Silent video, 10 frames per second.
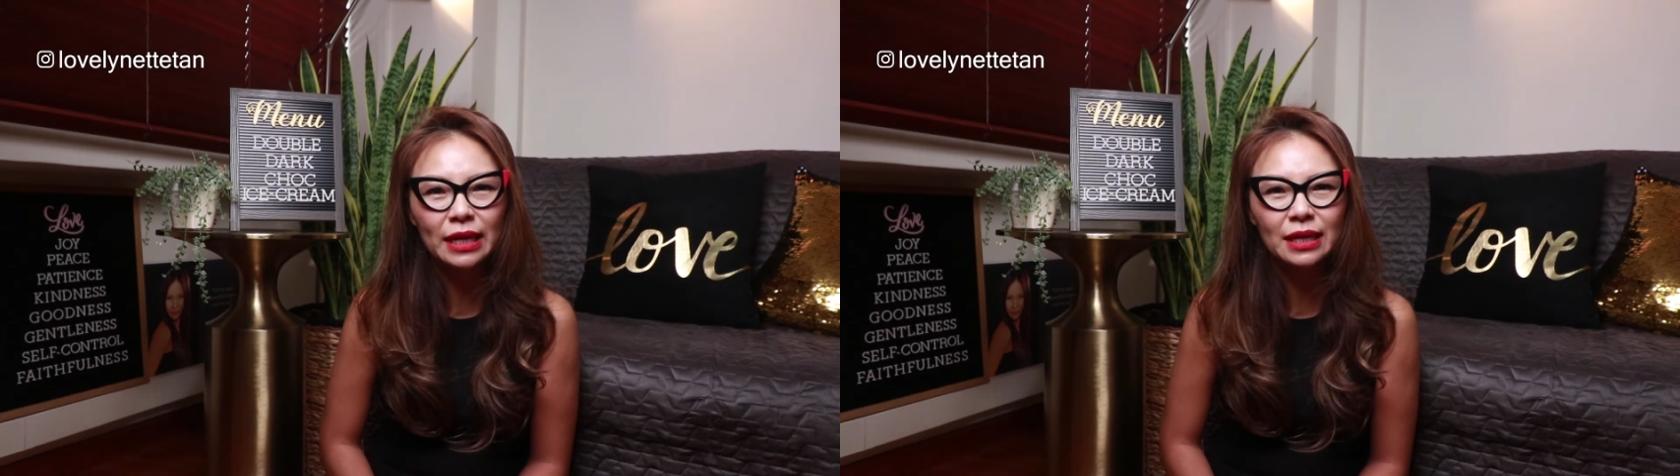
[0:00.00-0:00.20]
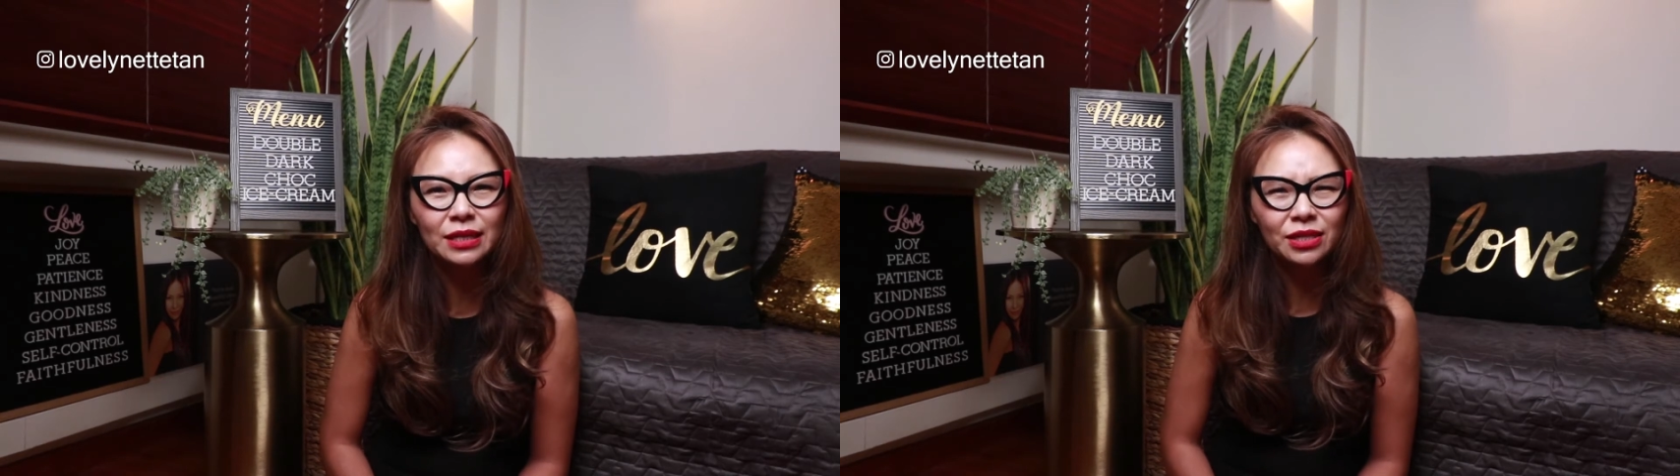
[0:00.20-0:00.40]

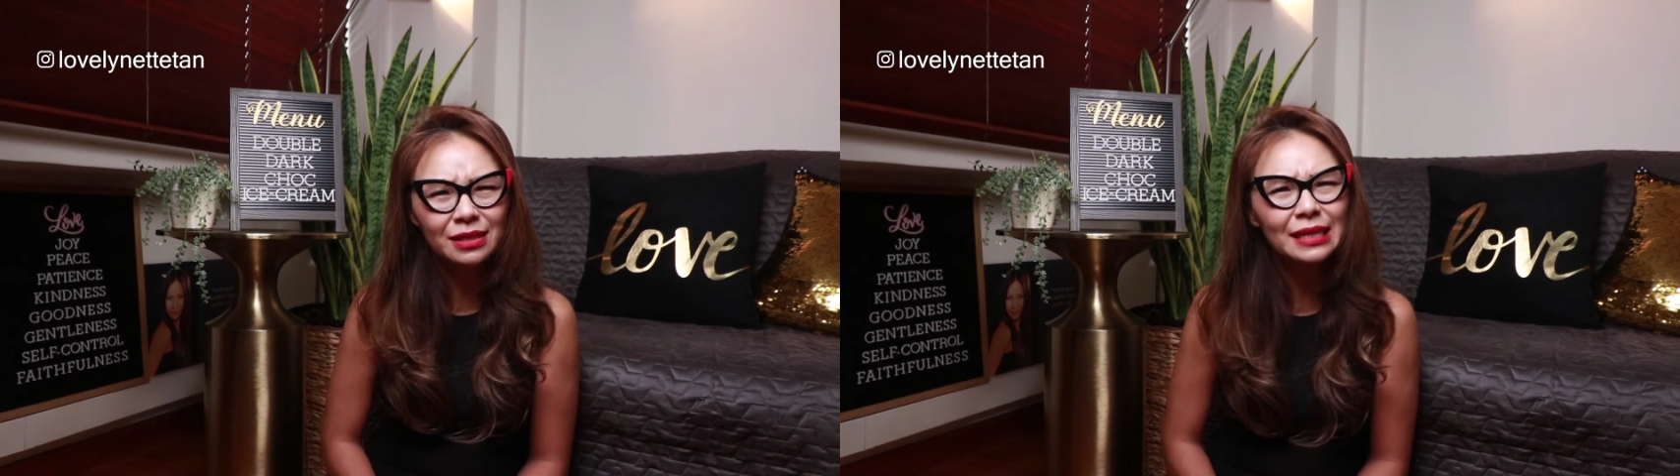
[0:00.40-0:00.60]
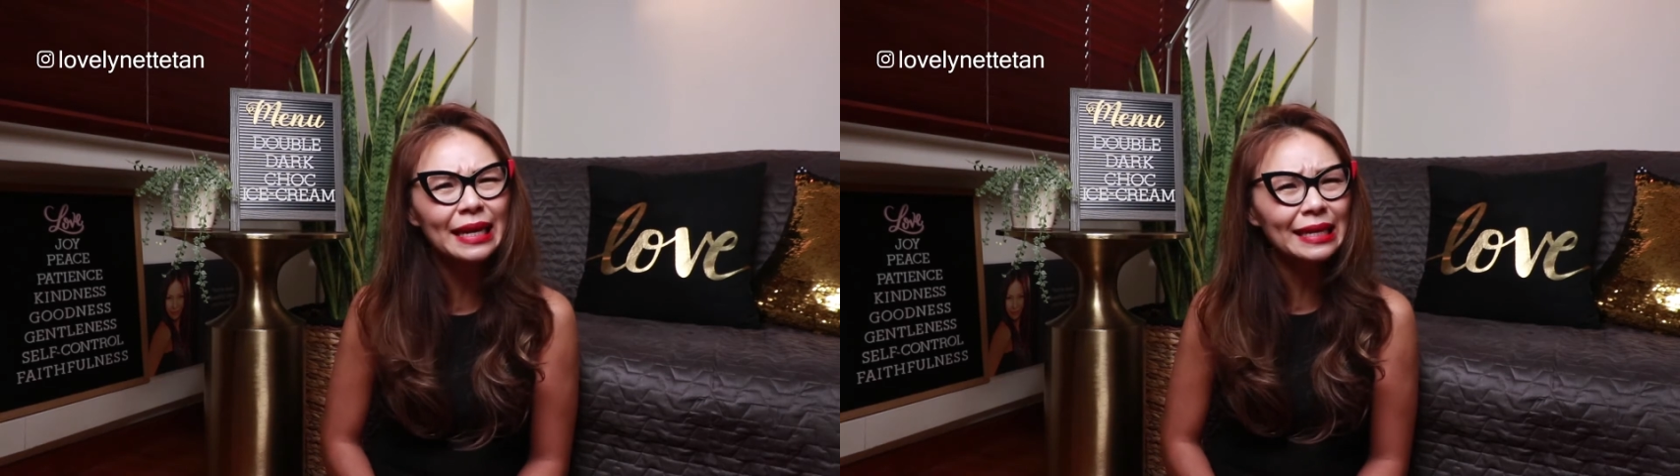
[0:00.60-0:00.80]
and
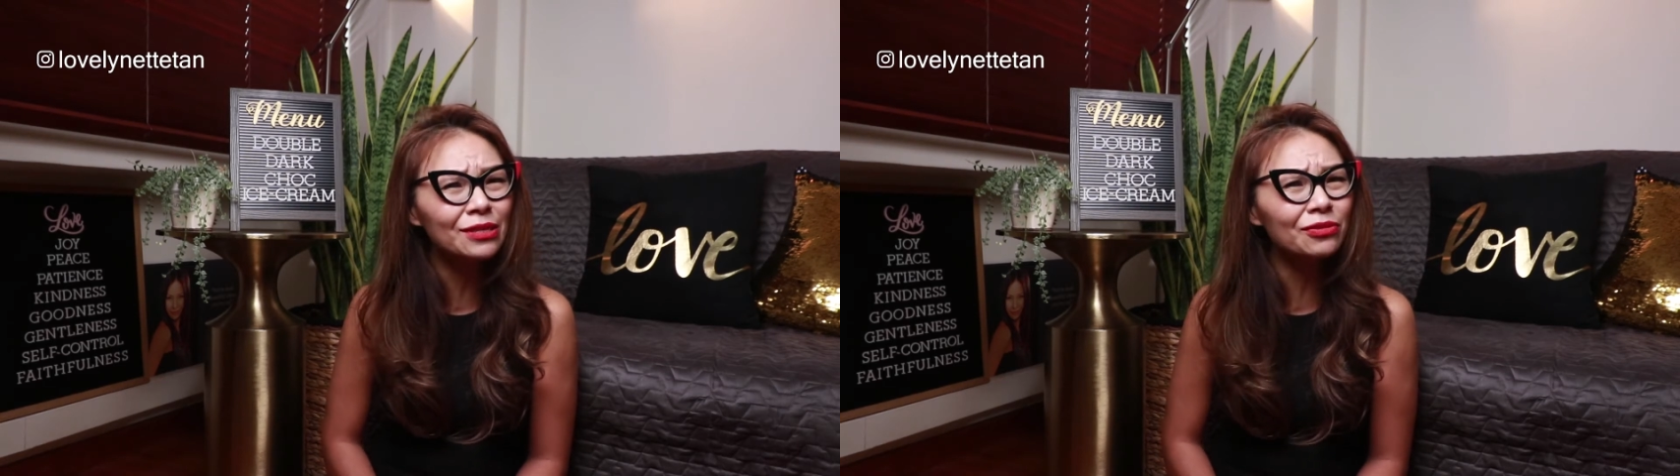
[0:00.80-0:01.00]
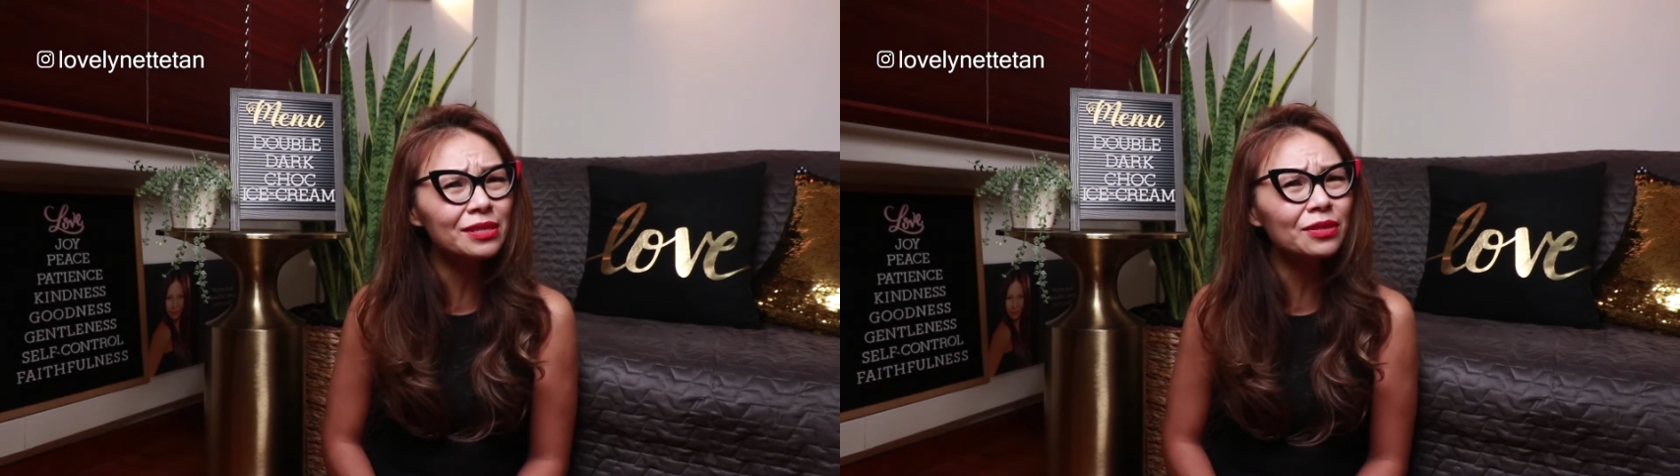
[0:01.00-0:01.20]
just in
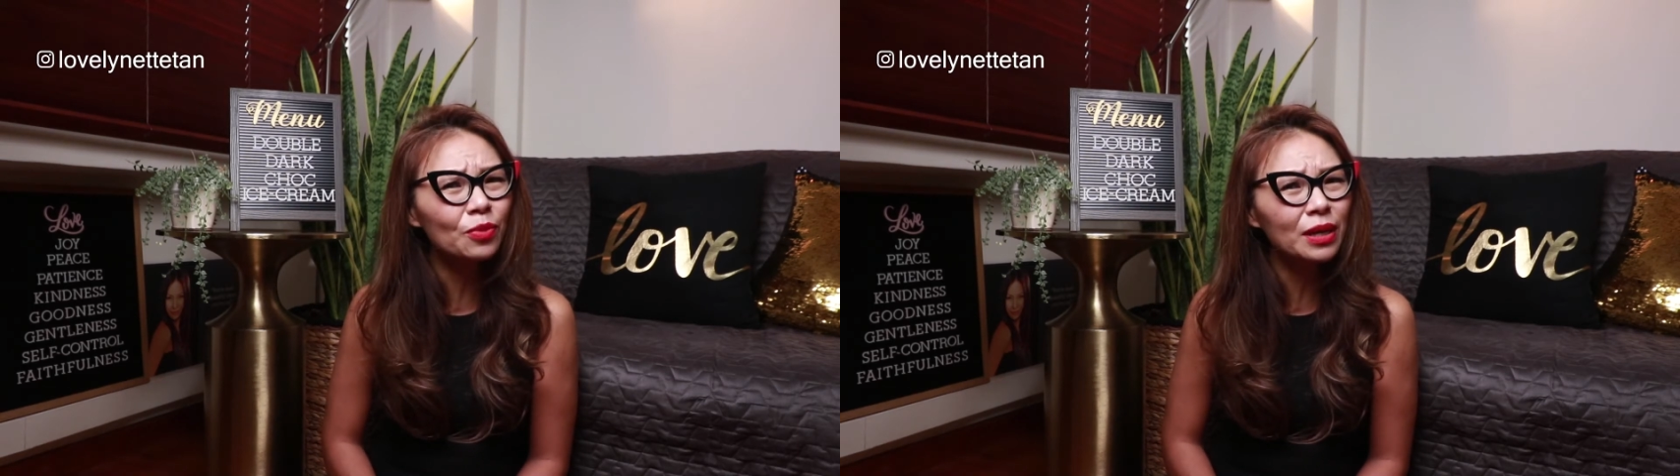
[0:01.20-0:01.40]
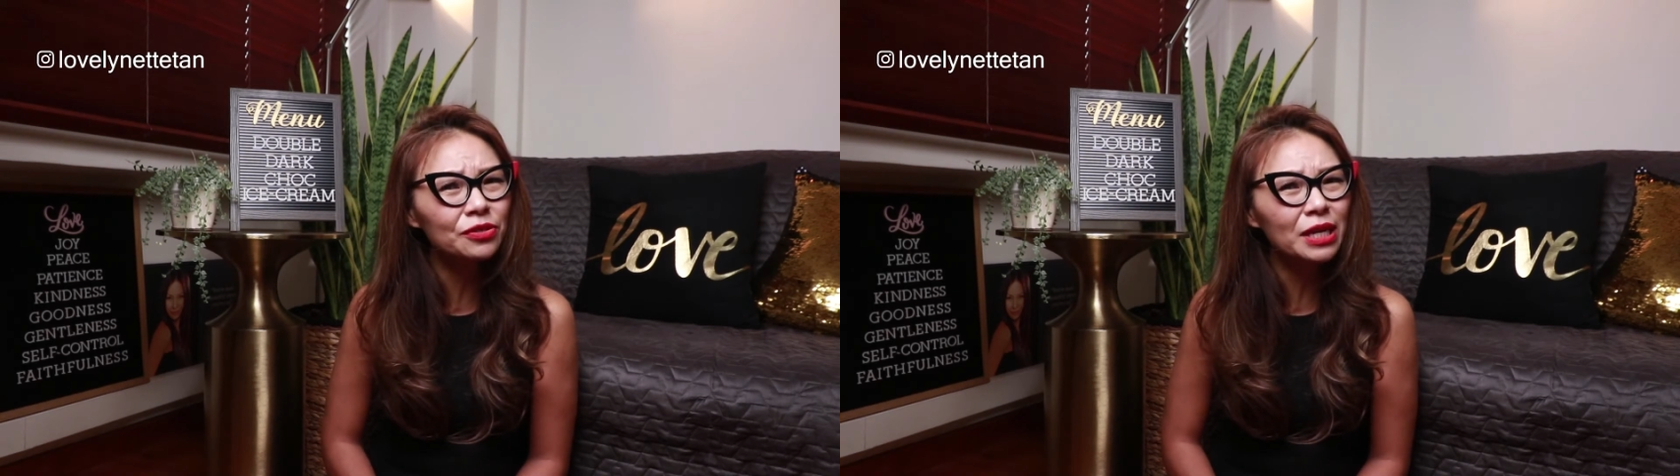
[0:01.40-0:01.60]
case you're still
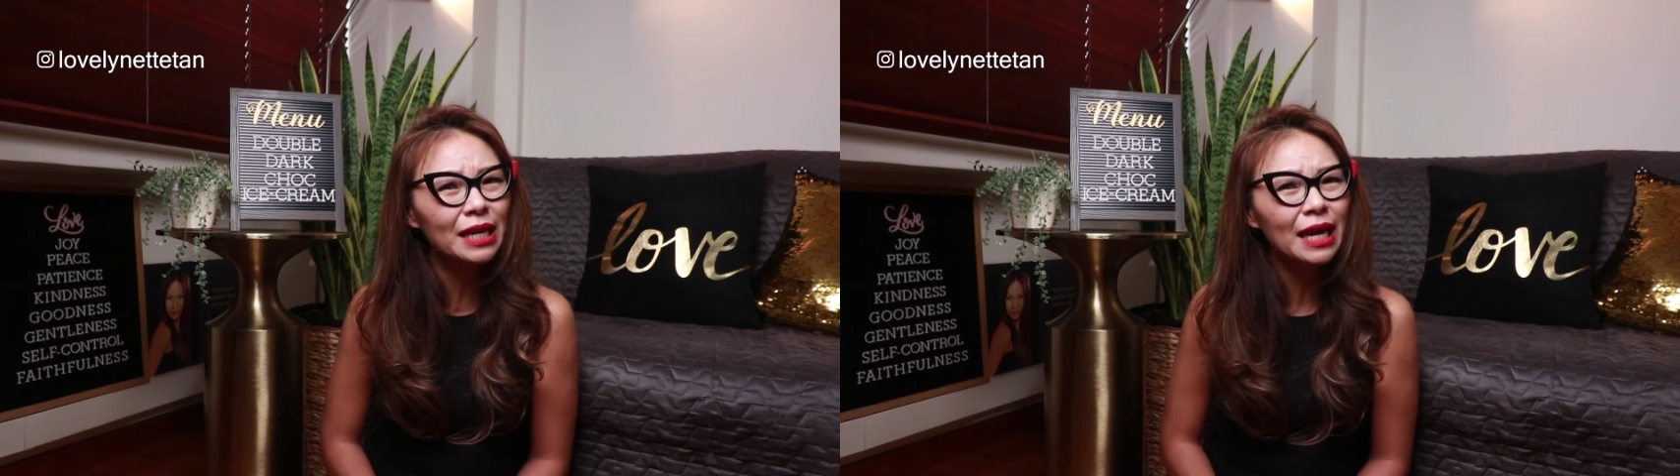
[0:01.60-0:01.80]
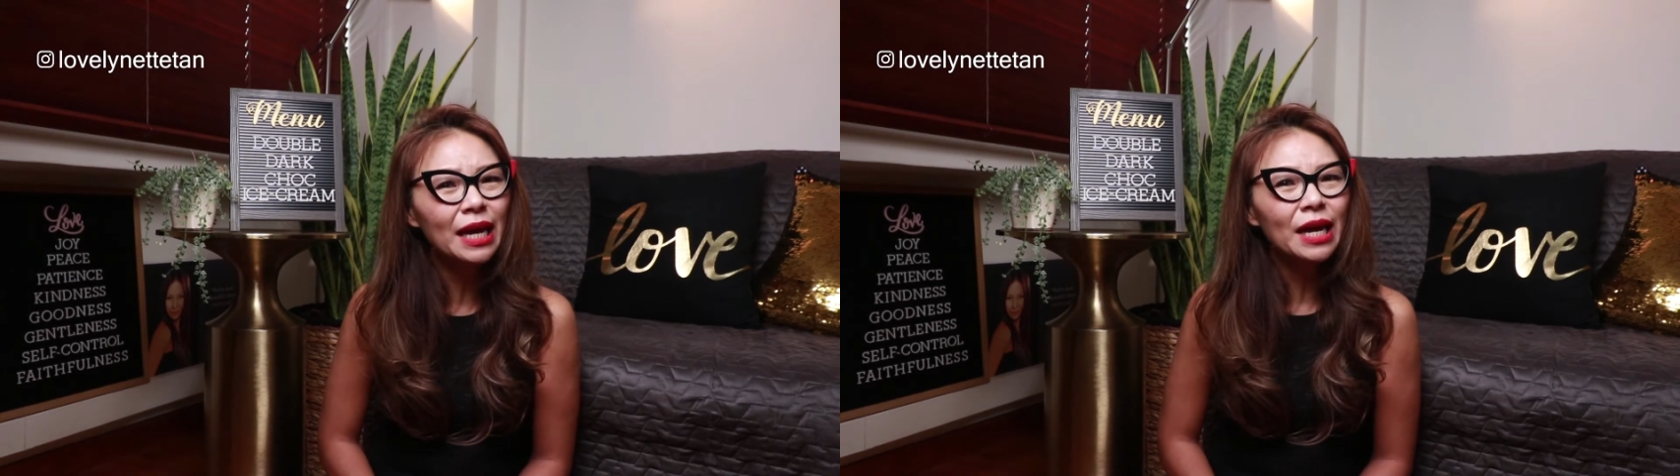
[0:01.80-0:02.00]
wondering,